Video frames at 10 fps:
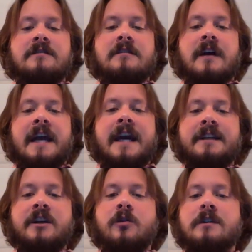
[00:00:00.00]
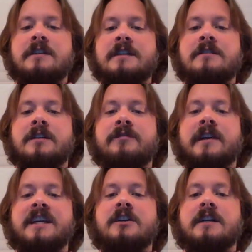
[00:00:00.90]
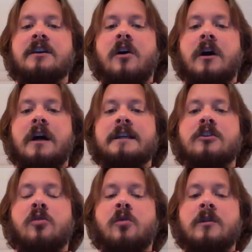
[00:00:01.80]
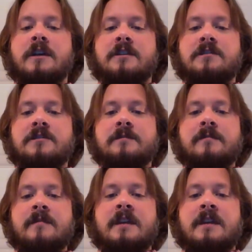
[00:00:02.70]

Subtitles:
the Ionic order didn't look very good on corners.